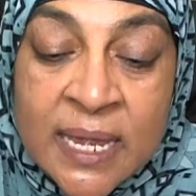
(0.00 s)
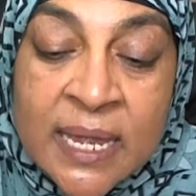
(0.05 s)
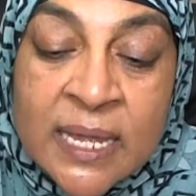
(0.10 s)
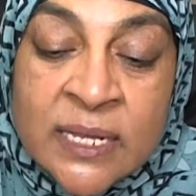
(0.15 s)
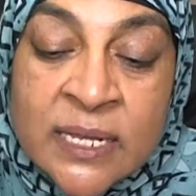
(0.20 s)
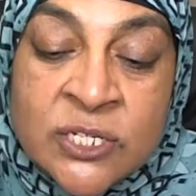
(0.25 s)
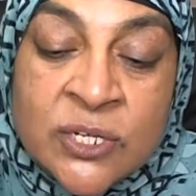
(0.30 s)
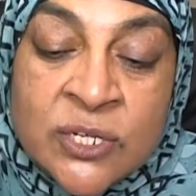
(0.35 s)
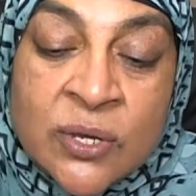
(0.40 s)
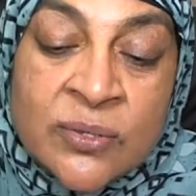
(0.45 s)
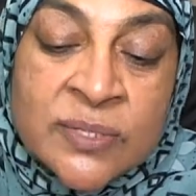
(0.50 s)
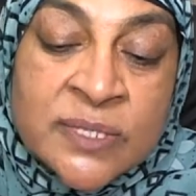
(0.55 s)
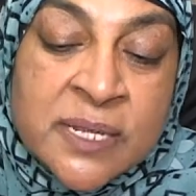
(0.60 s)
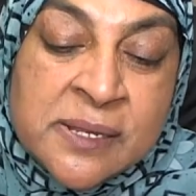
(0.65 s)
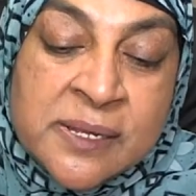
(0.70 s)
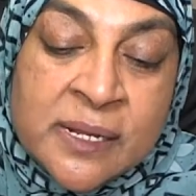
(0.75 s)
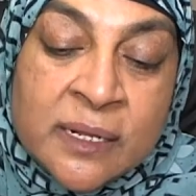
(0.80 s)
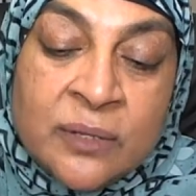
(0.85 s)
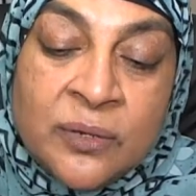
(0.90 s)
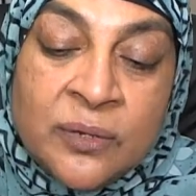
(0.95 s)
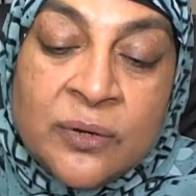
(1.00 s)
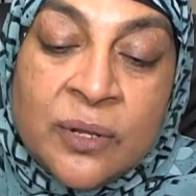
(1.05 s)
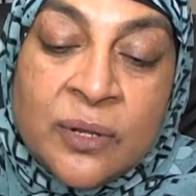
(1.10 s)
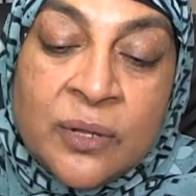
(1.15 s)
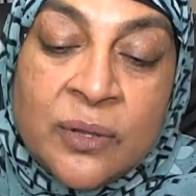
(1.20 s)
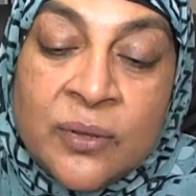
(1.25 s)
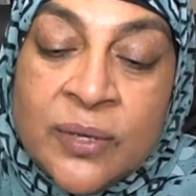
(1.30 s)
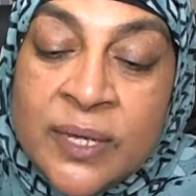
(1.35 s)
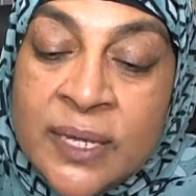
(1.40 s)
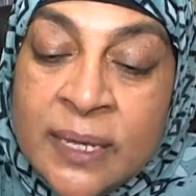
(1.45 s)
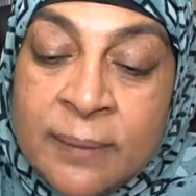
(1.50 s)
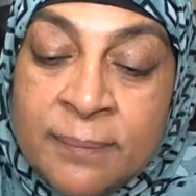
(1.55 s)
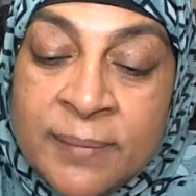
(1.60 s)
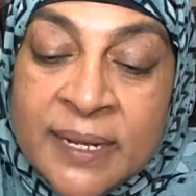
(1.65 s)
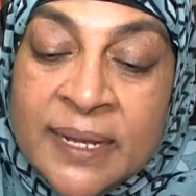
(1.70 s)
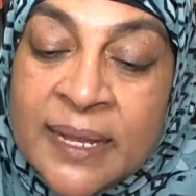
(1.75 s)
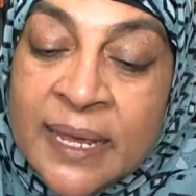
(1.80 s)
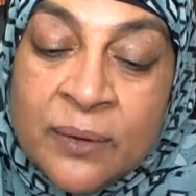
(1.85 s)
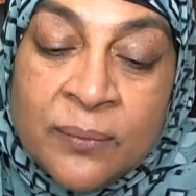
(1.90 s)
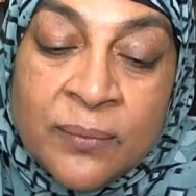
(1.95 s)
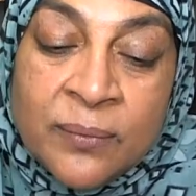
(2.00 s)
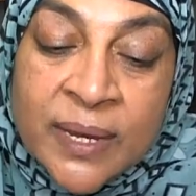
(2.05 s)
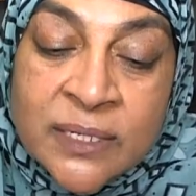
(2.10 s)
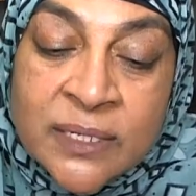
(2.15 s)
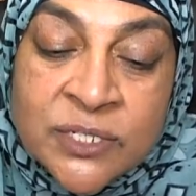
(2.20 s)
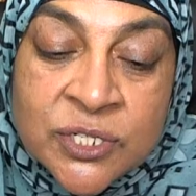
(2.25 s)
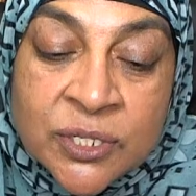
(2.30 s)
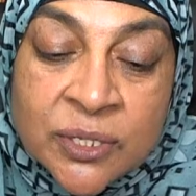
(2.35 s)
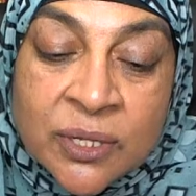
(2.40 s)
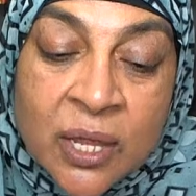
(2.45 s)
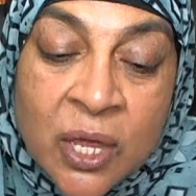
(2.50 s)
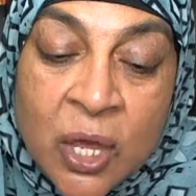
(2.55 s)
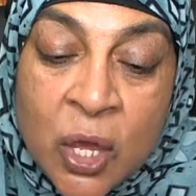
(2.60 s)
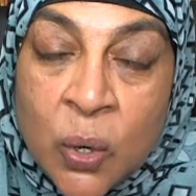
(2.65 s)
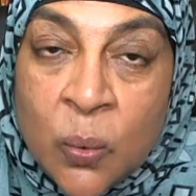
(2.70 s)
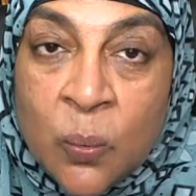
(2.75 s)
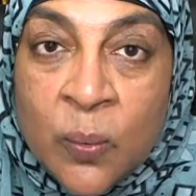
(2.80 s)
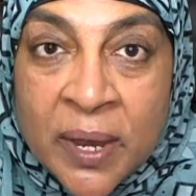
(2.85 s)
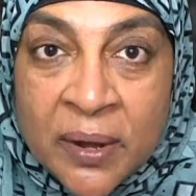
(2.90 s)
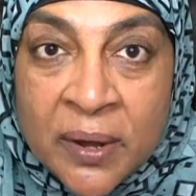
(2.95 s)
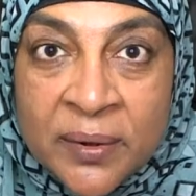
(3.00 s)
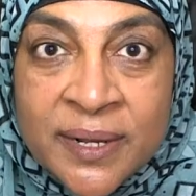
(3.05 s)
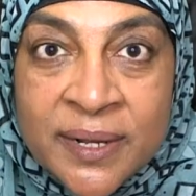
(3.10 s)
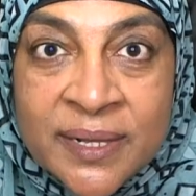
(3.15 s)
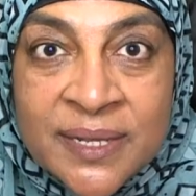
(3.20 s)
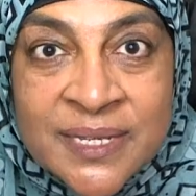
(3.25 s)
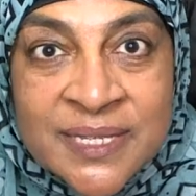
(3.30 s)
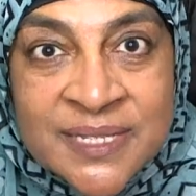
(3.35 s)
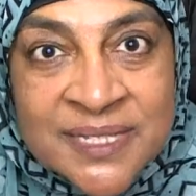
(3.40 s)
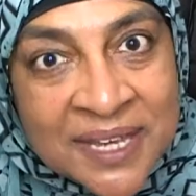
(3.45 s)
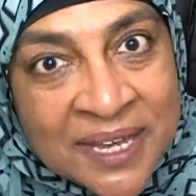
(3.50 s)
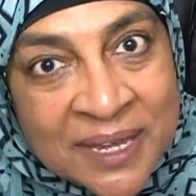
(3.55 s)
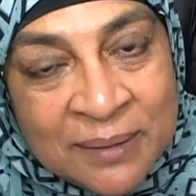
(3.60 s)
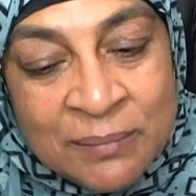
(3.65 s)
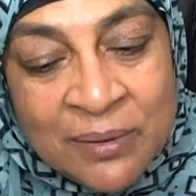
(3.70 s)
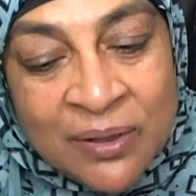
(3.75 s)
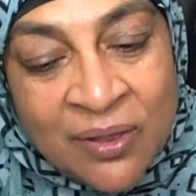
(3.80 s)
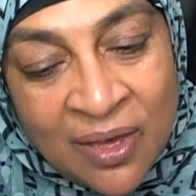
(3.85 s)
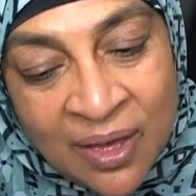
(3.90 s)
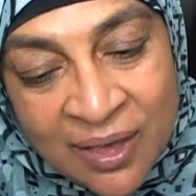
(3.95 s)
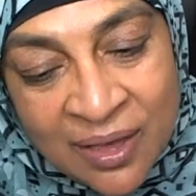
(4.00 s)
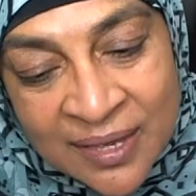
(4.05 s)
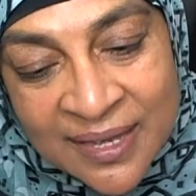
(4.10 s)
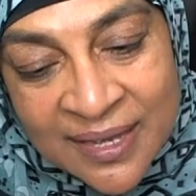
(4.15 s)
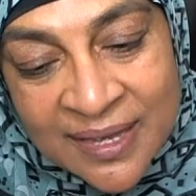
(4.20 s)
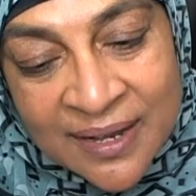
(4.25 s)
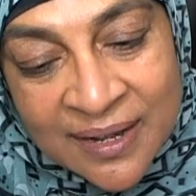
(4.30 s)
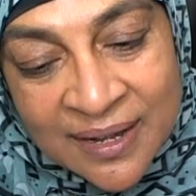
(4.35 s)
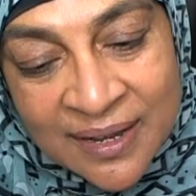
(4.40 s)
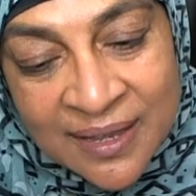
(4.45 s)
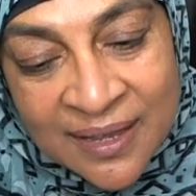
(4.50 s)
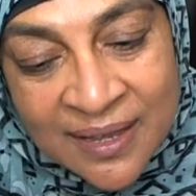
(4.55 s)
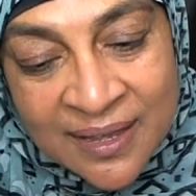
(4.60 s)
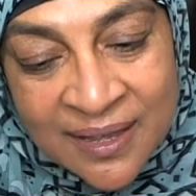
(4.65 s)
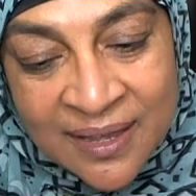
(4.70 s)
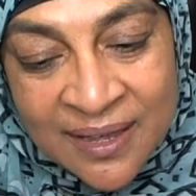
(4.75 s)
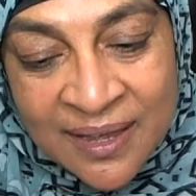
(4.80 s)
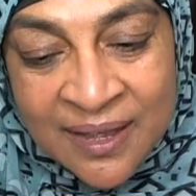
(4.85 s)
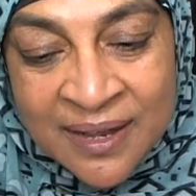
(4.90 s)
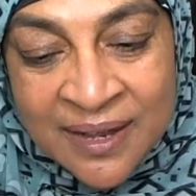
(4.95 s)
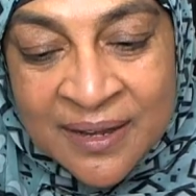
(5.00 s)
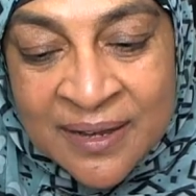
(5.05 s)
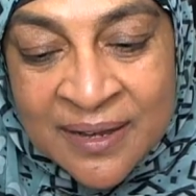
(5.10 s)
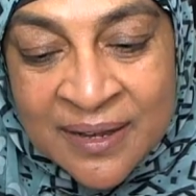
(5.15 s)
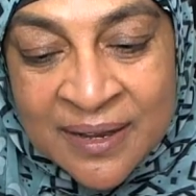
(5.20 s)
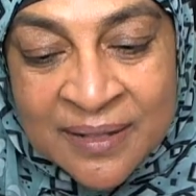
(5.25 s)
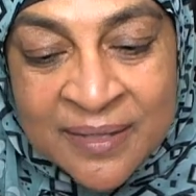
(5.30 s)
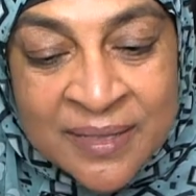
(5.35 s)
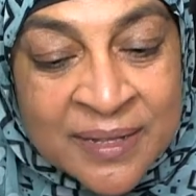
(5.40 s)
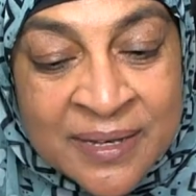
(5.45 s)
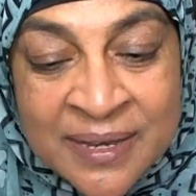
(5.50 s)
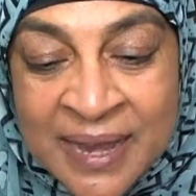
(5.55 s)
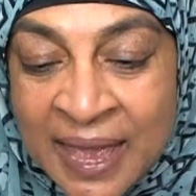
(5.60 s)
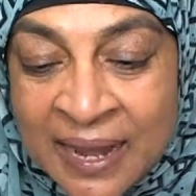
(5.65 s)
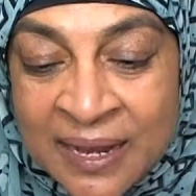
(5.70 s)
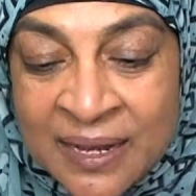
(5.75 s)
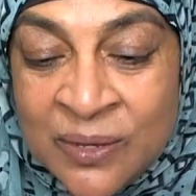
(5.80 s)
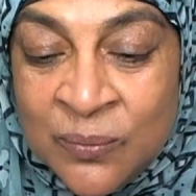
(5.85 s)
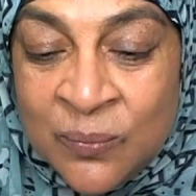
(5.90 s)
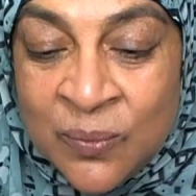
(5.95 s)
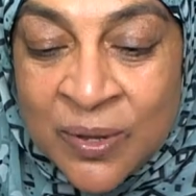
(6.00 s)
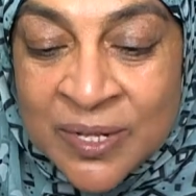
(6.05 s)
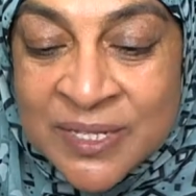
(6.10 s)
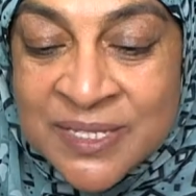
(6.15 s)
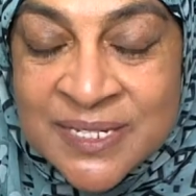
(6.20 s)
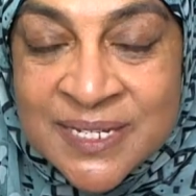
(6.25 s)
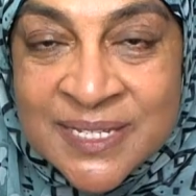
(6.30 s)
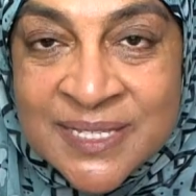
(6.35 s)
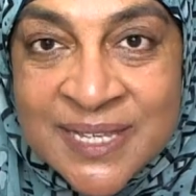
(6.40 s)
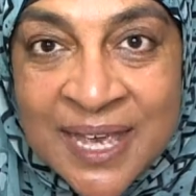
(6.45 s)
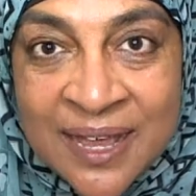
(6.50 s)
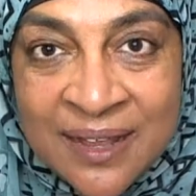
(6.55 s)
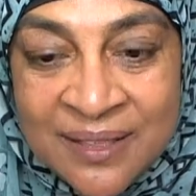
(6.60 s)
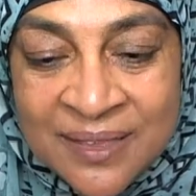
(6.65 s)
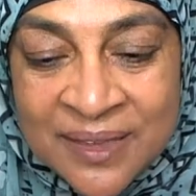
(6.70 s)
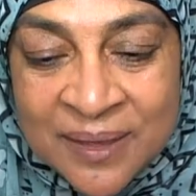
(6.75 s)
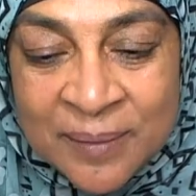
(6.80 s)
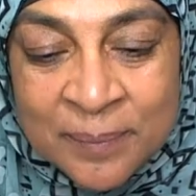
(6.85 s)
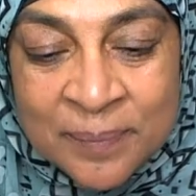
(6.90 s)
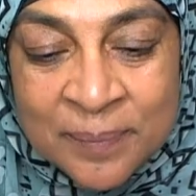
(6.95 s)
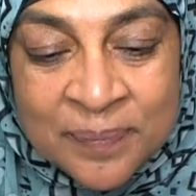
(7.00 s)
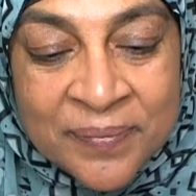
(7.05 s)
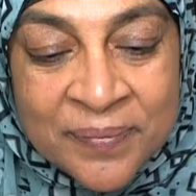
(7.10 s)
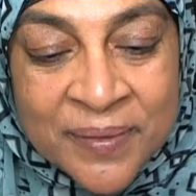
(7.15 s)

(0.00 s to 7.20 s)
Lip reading: It shows a little girl looking a bit like Rachel, wearing the same locket. Natalie wants to sell them.